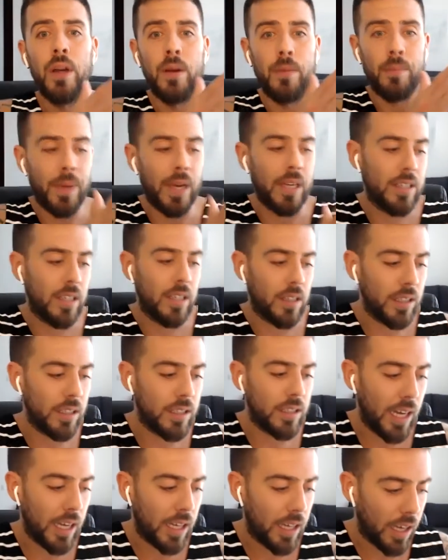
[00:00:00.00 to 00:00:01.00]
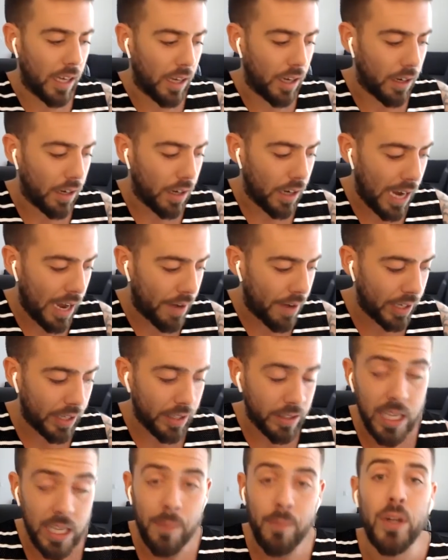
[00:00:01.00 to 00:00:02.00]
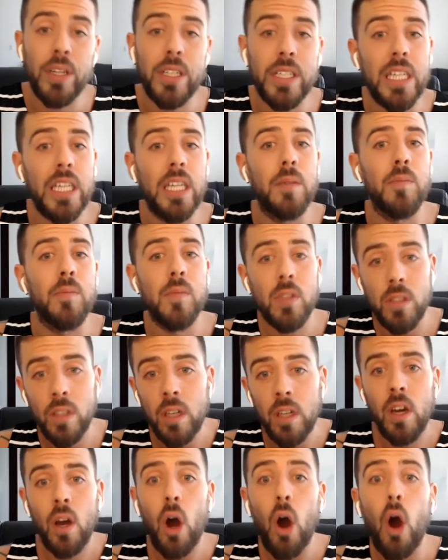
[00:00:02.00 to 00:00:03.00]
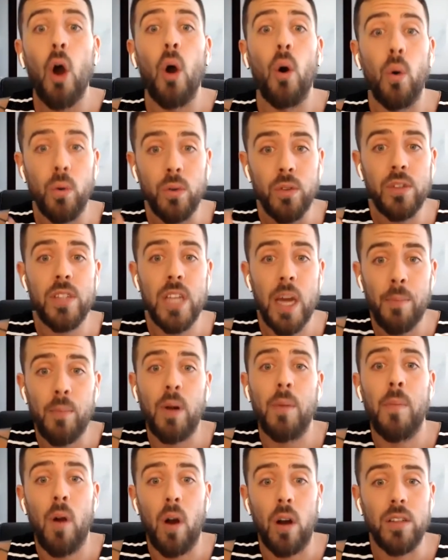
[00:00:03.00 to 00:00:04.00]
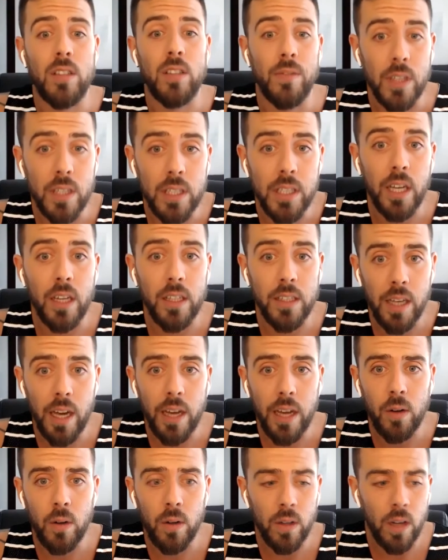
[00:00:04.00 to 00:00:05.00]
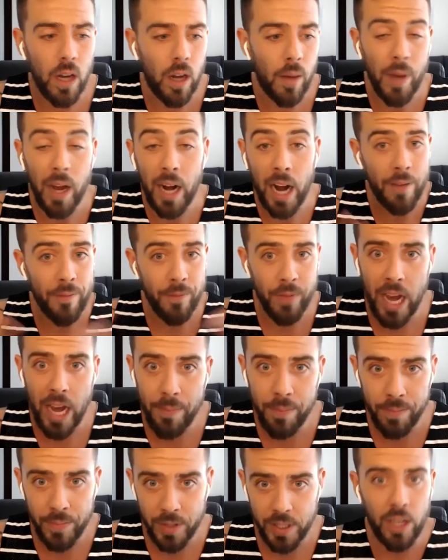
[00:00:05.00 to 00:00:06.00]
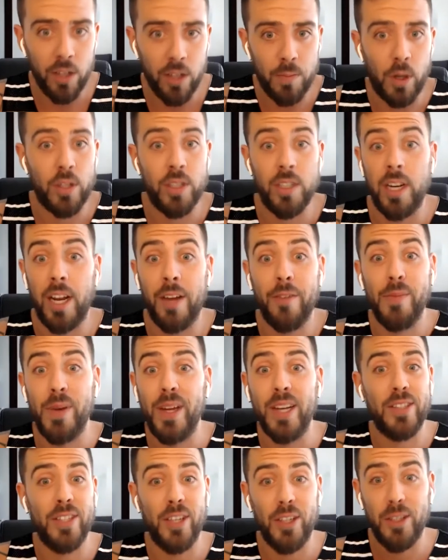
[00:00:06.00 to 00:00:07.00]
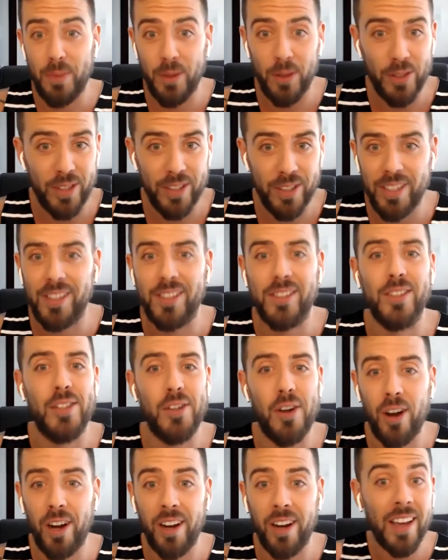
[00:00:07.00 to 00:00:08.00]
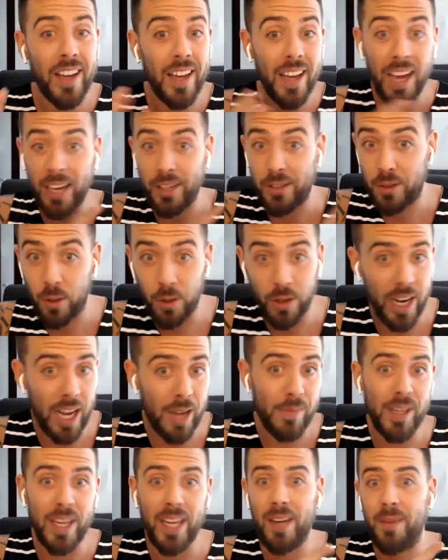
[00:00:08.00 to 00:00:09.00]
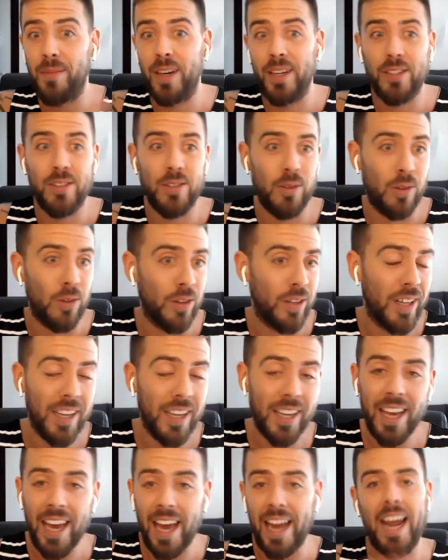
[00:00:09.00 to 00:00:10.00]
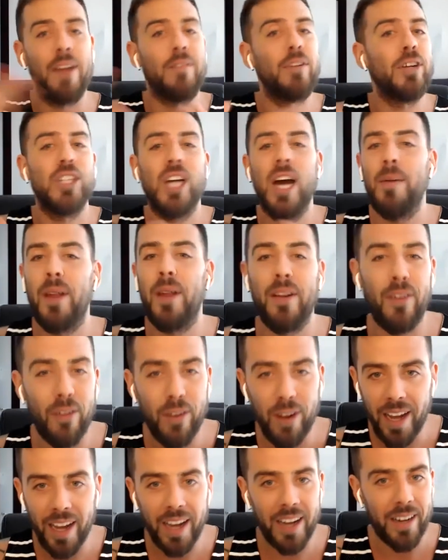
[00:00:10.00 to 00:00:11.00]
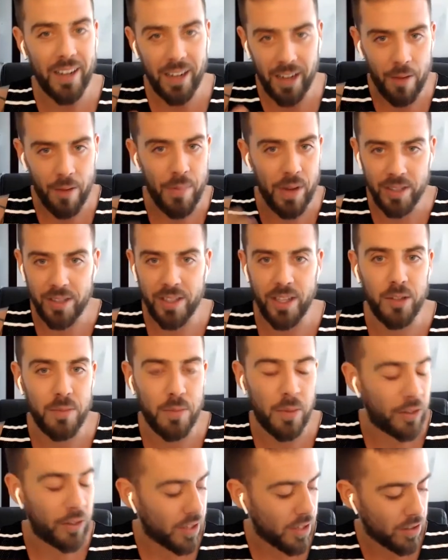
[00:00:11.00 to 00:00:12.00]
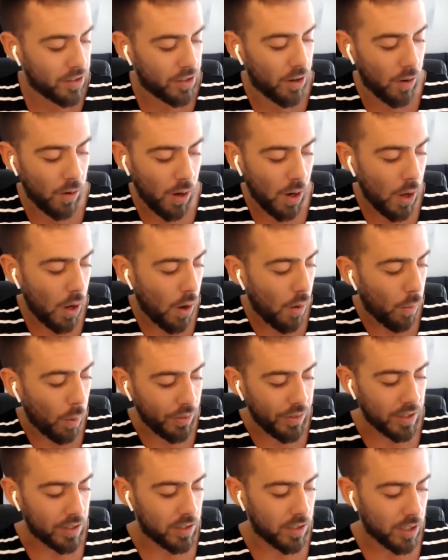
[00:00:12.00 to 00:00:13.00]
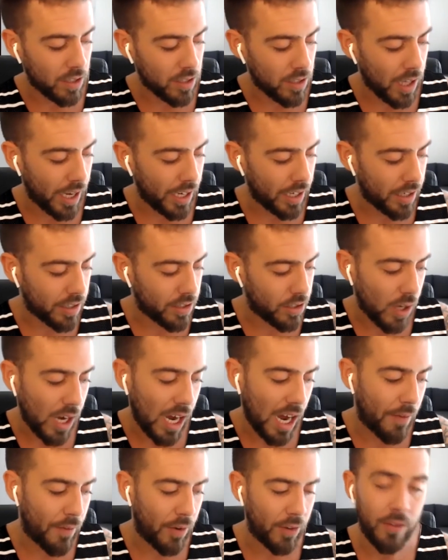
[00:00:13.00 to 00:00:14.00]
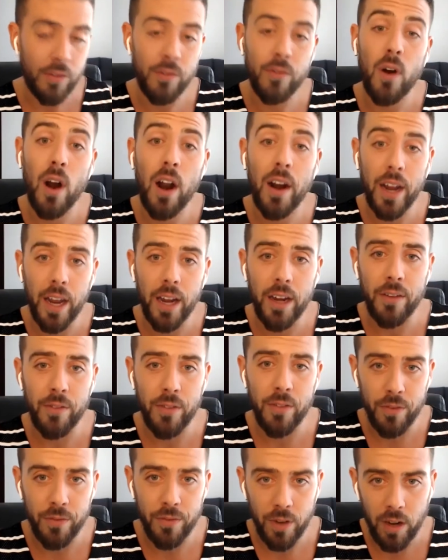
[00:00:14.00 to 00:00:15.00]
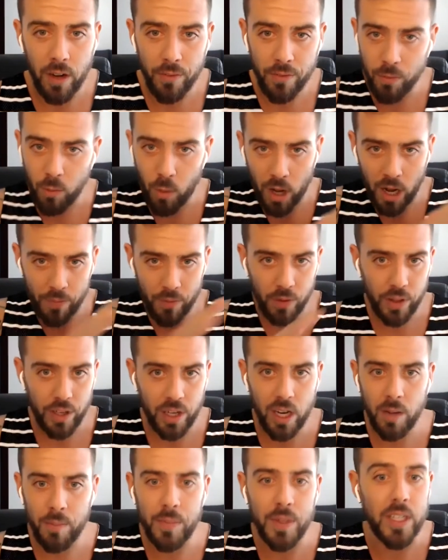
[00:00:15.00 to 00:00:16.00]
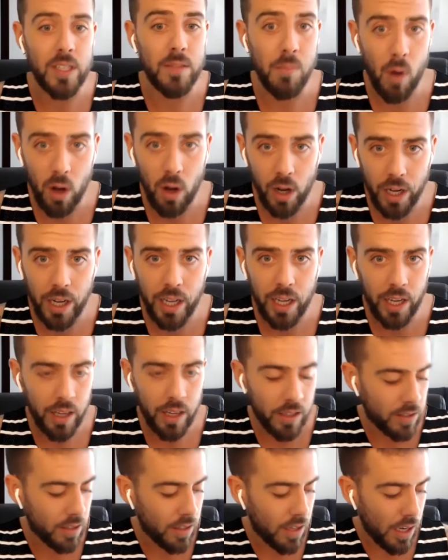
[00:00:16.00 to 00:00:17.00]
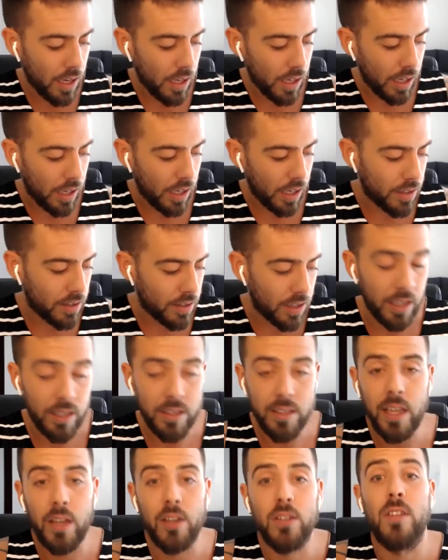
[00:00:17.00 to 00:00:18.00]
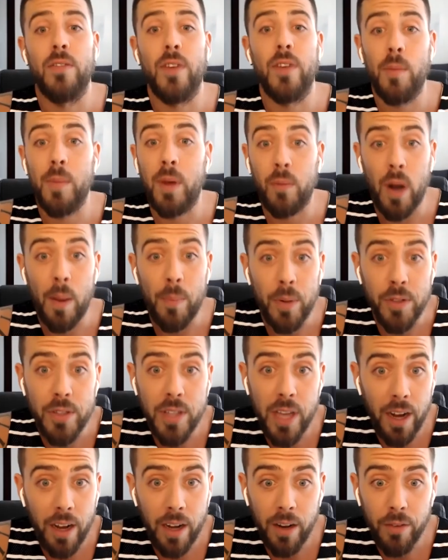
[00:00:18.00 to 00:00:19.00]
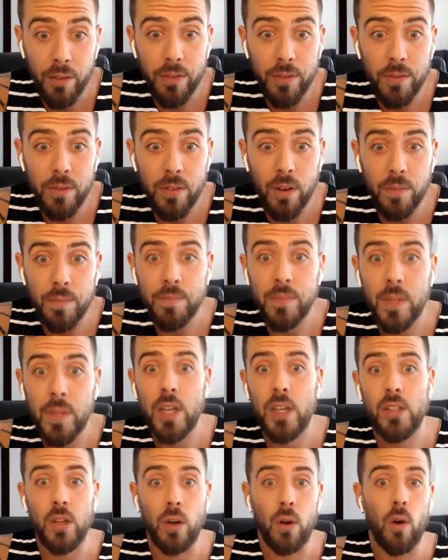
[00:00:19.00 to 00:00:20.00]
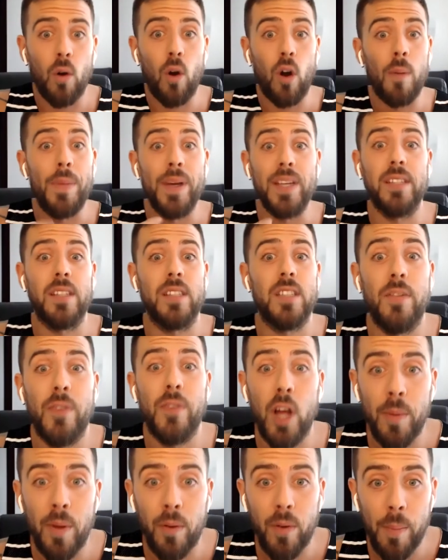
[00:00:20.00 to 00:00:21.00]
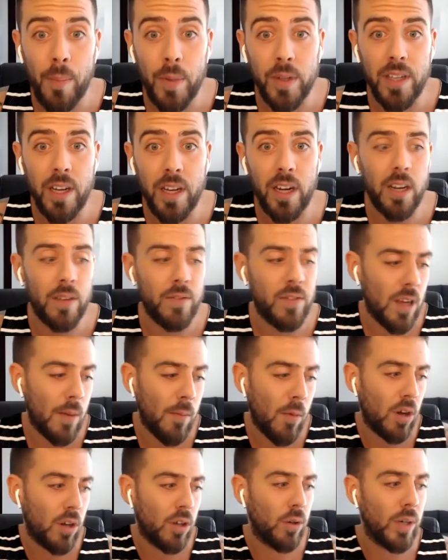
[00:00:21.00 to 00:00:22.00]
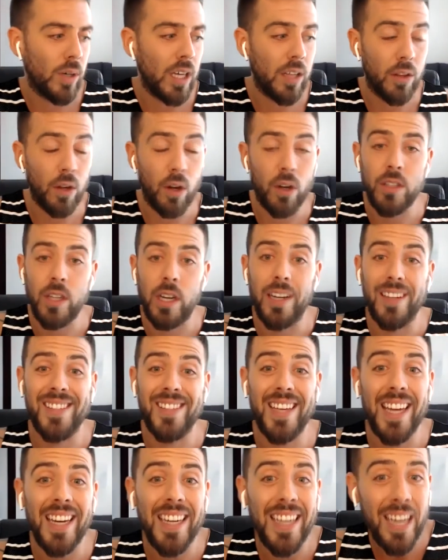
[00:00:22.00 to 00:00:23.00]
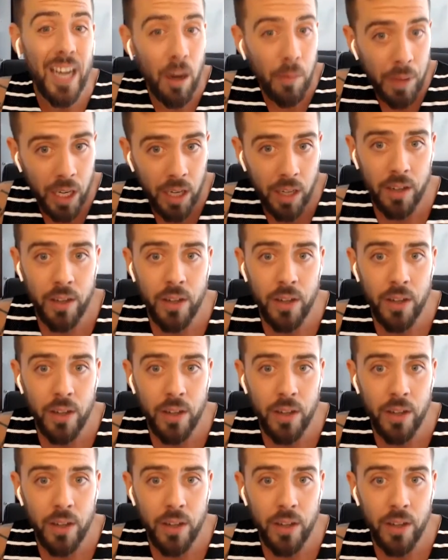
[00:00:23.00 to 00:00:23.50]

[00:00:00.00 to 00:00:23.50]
basically taking having separate teams own separate parts of the sales cycle. Um, and I, am a salesperson. I've been a salesperson since I started. I sold at IBM. I sold at every job that I've ever had. I've been a salesperson. So what this looks like is you have on the front end of the of whatever the company's marketing is is a sales development representative, so or a business development representative, someone who either does incoming